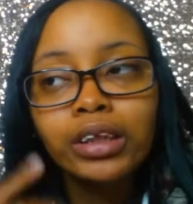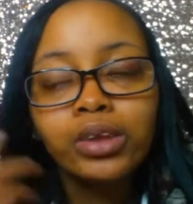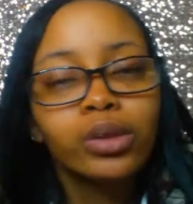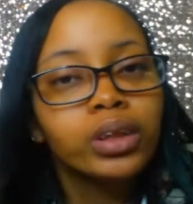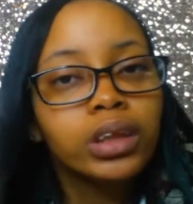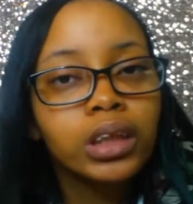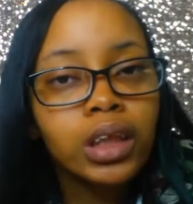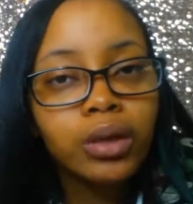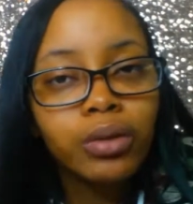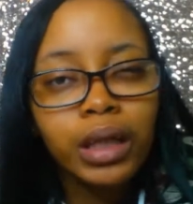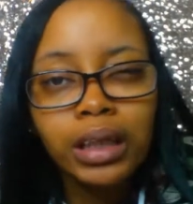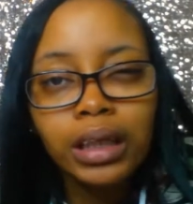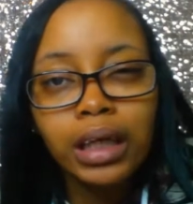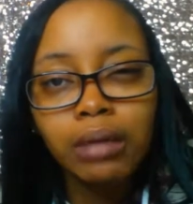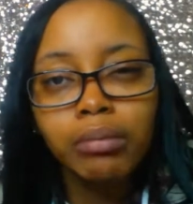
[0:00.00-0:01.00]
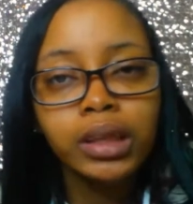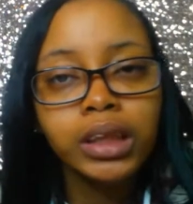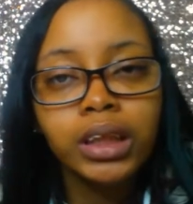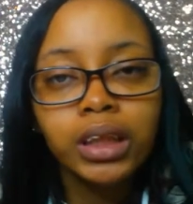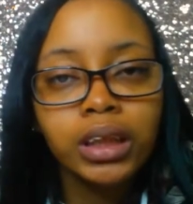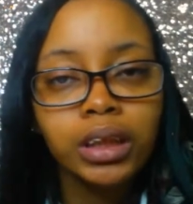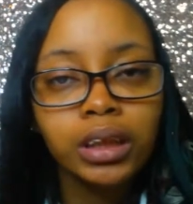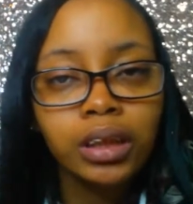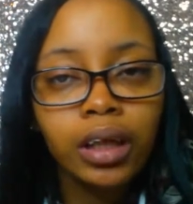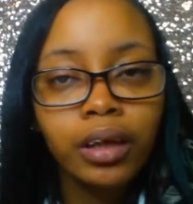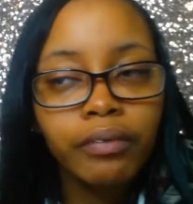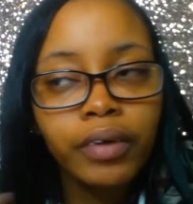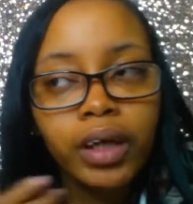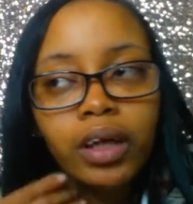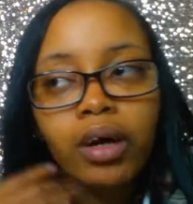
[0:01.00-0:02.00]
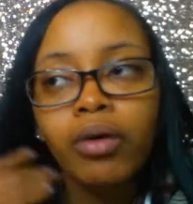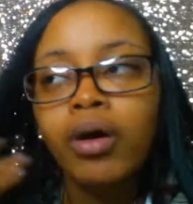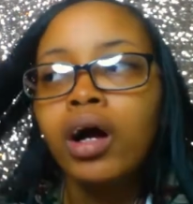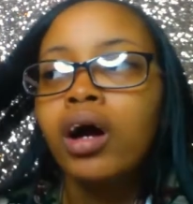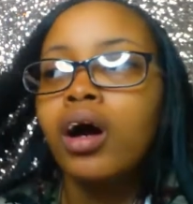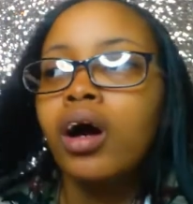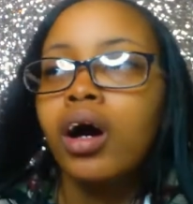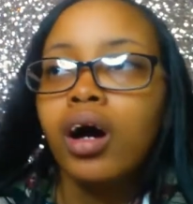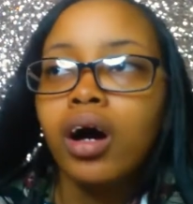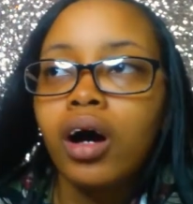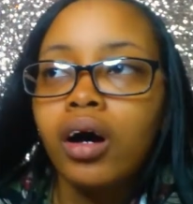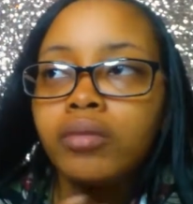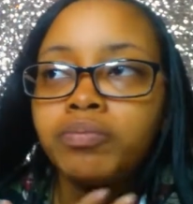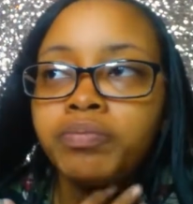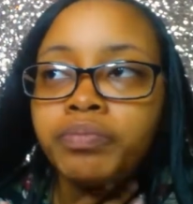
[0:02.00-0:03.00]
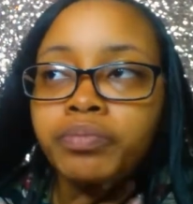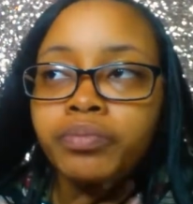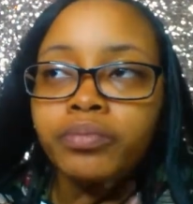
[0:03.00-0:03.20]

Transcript: ears start to tingle. And I think I mentioned this in another video. Um...